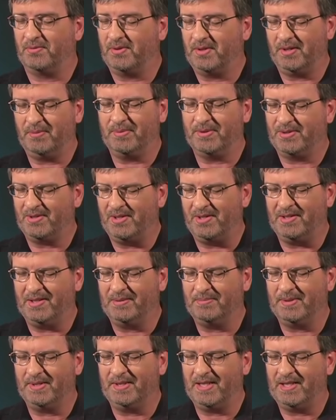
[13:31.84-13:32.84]
really bizarre,
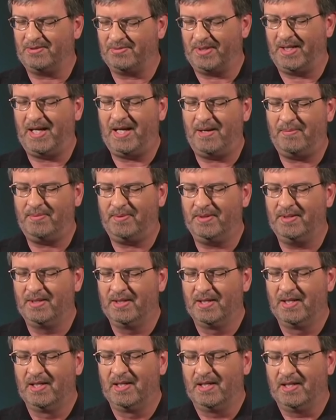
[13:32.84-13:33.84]
but that's what happened.
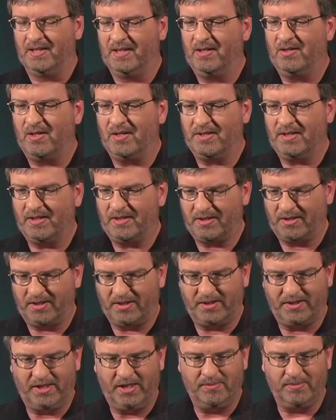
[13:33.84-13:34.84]
Then all the other little
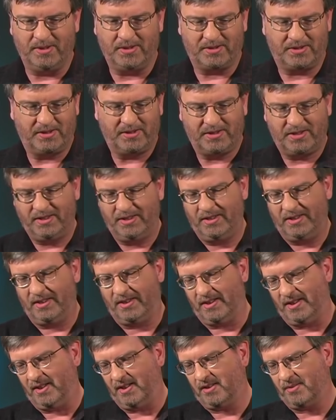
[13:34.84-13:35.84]
demons, little teeny
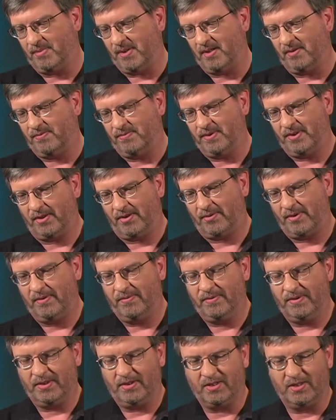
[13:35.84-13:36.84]
things, about a foot, three
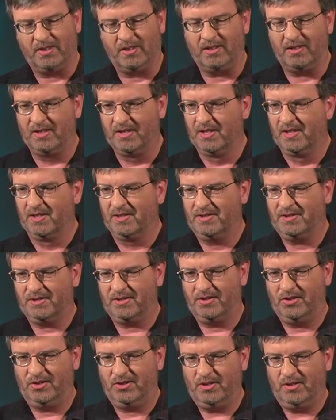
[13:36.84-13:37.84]
foot tall, just
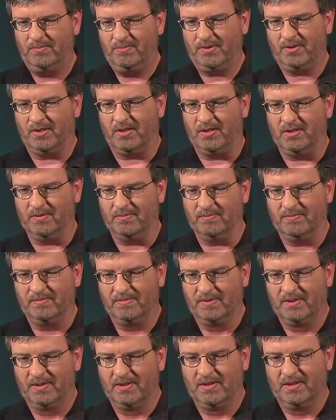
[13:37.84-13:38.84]
jumped on him.
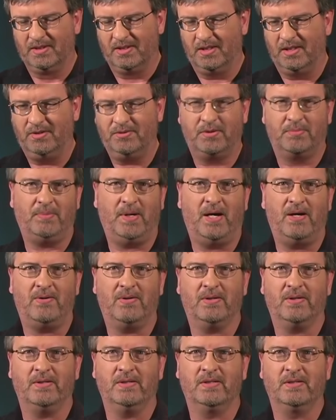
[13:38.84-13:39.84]
And he was
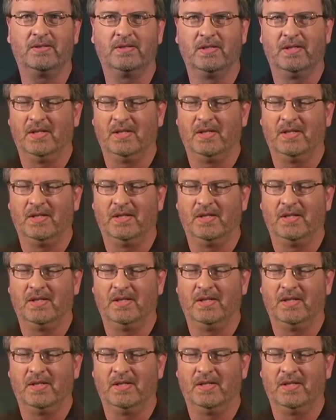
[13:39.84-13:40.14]
powerless.